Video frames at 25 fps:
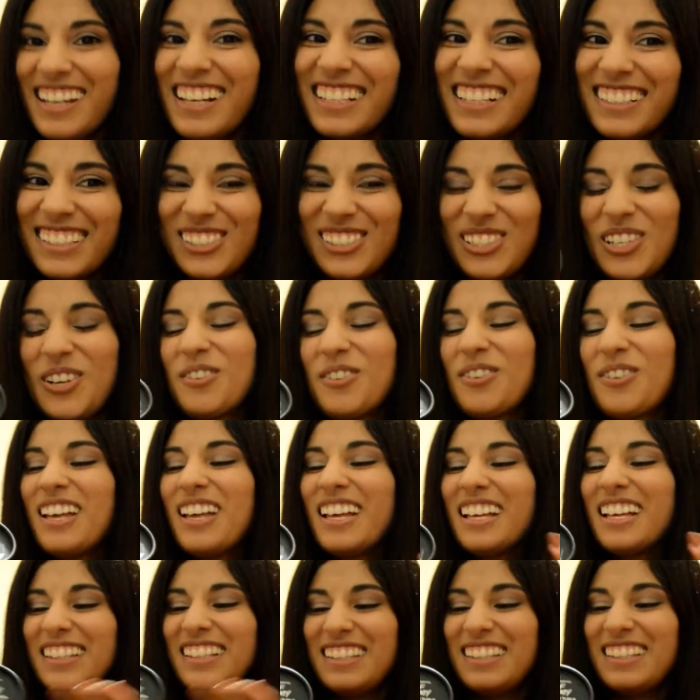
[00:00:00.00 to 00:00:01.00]
so
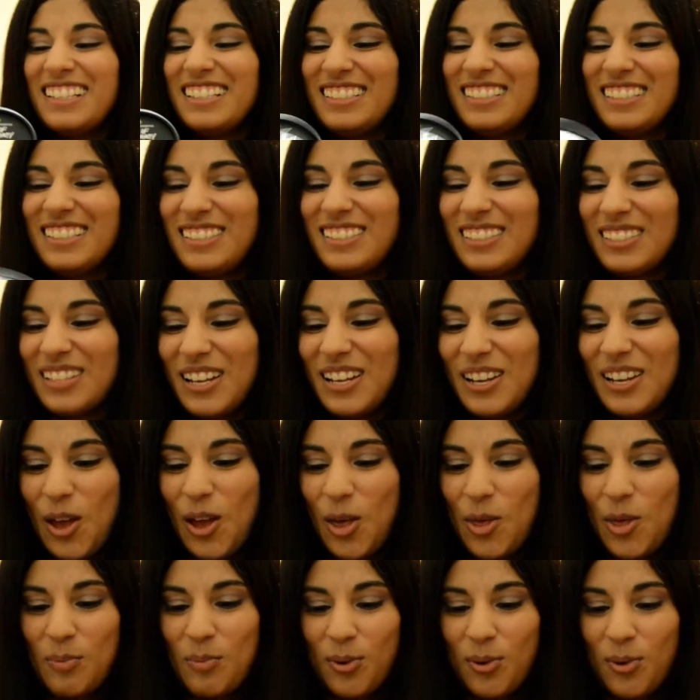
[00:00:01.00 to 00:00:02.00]
this is
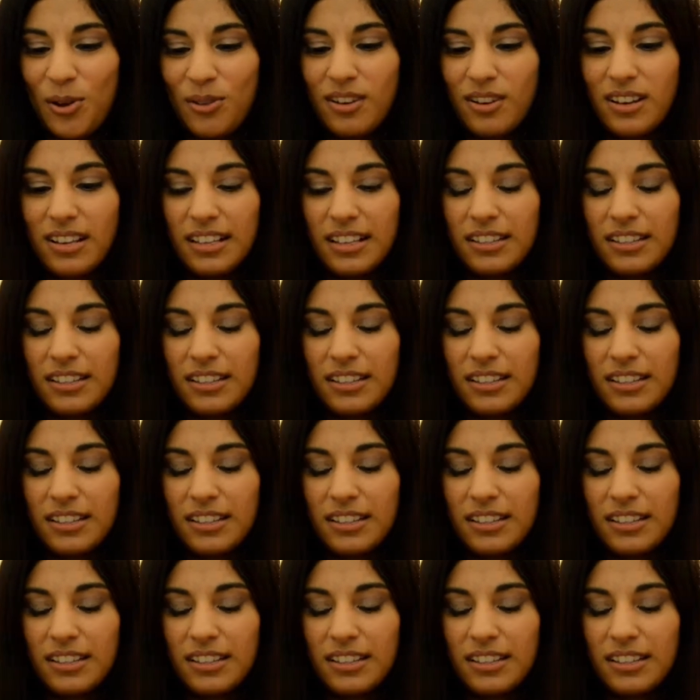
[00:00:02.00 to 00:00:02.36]
another product.